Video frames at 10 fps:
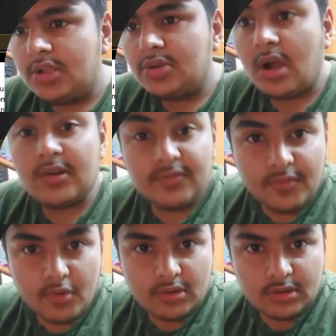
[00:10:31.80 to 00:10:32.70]
So our
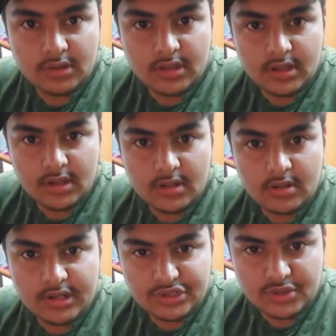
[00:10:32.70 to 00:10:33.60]
fourth
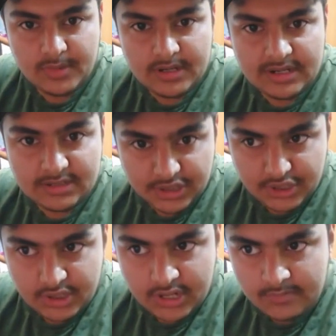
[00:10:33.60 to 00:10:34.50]
instrument is
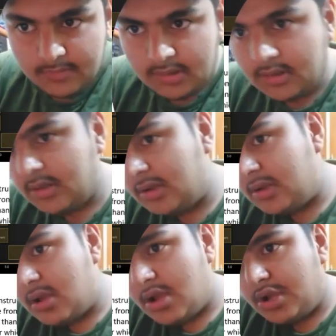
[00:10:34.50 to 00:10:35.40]
NIRCam.
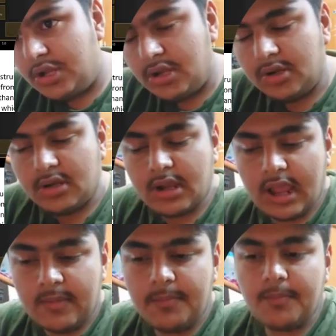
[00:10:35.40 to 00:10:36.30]

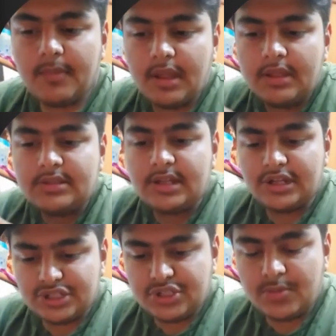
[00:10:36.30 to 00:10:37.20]
NIRCam is an
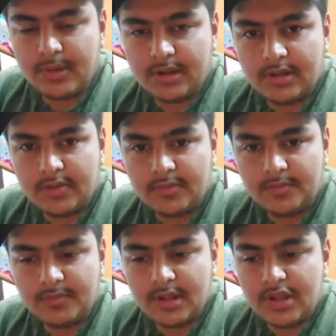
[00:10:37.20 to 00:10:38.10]
instrument.
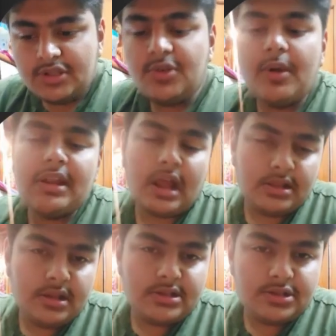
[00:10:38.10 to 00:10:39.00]
So while
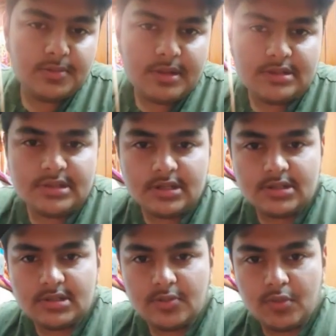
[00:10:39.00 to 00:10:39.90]
other instruments
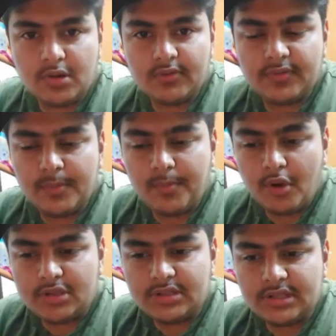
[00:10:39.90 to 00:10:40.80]
just work from zero
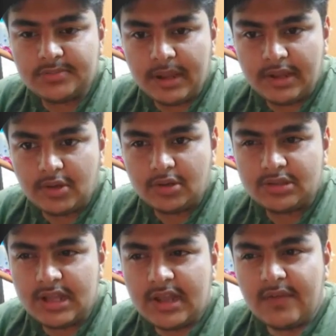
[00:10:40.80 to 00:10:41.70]
point 0.6
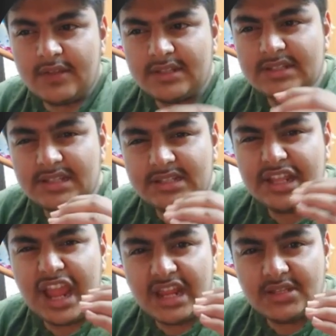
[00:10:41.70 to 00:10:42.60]
microns, which is just
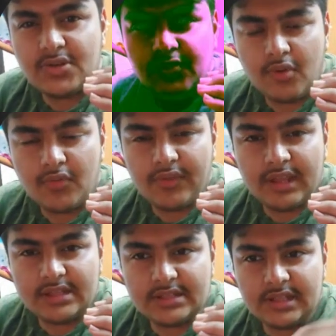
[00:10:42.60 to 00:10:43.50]
the edge of what we
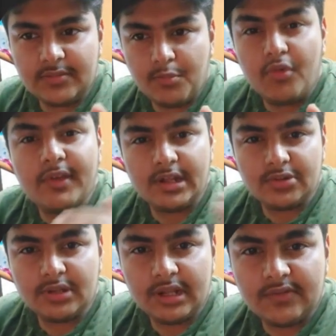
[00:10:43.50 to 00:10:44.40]
can see moving
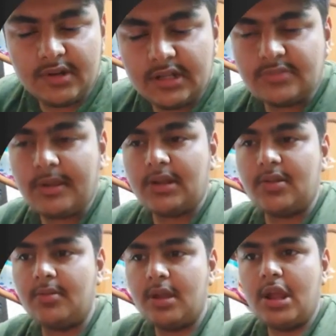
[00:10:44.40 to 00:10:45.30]
into the infrared
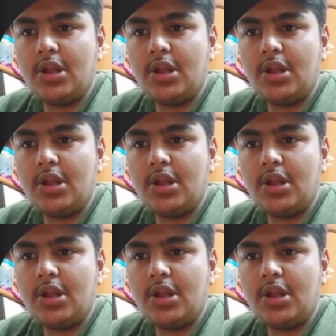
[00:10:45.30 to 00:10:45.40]
spectrum,